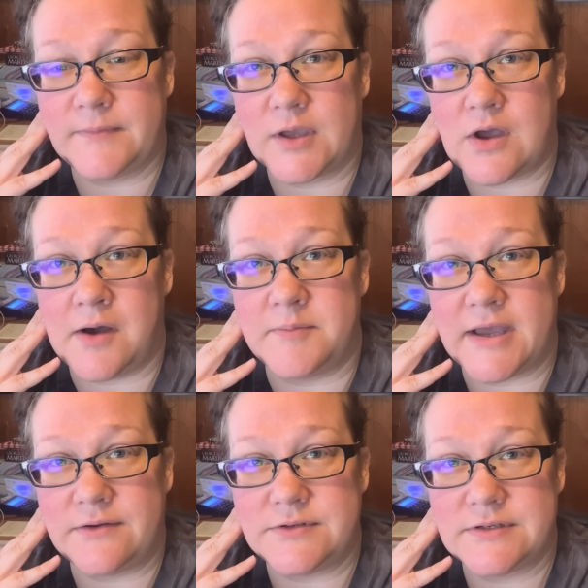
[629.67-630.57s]

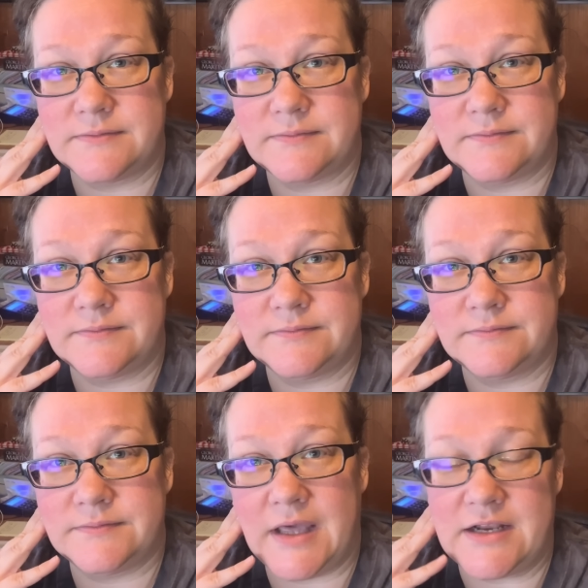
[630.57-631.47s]
compound
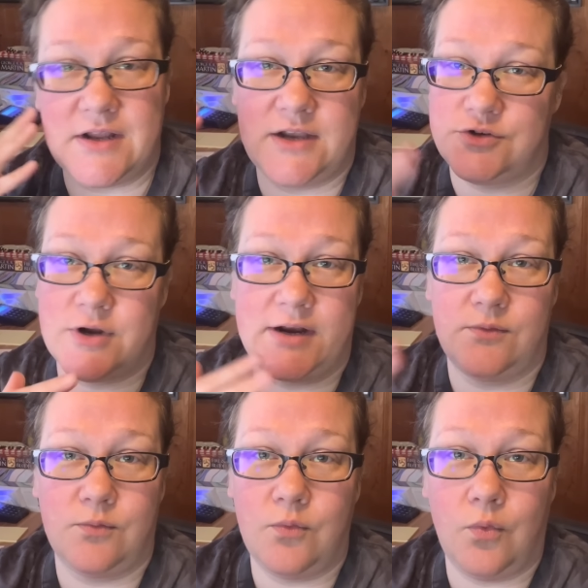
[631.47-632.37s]
and try
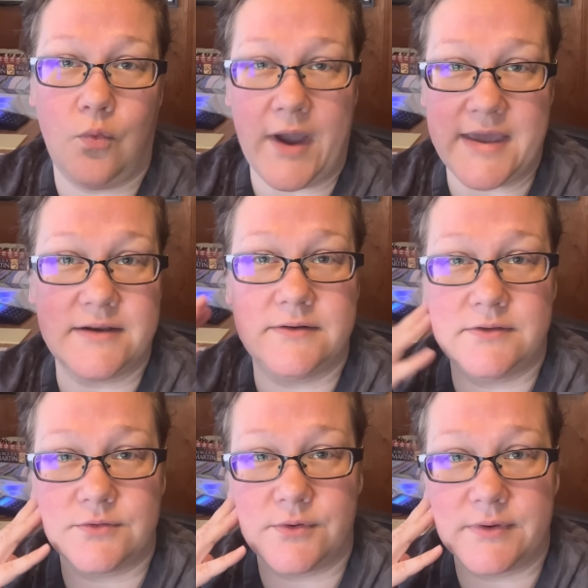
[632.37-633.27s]
to wait
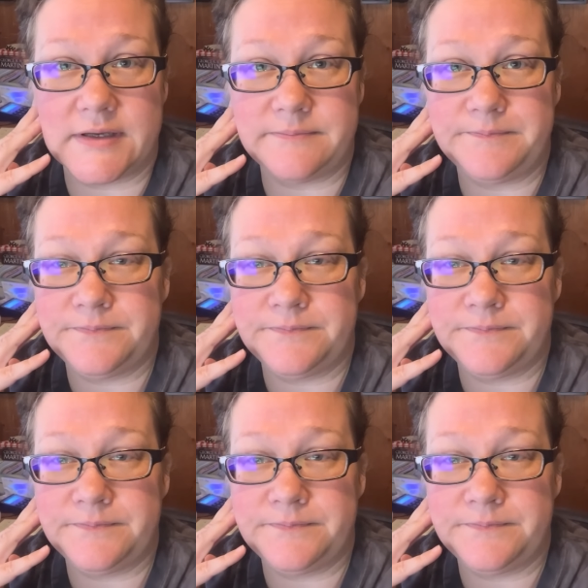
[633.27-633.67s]
through it.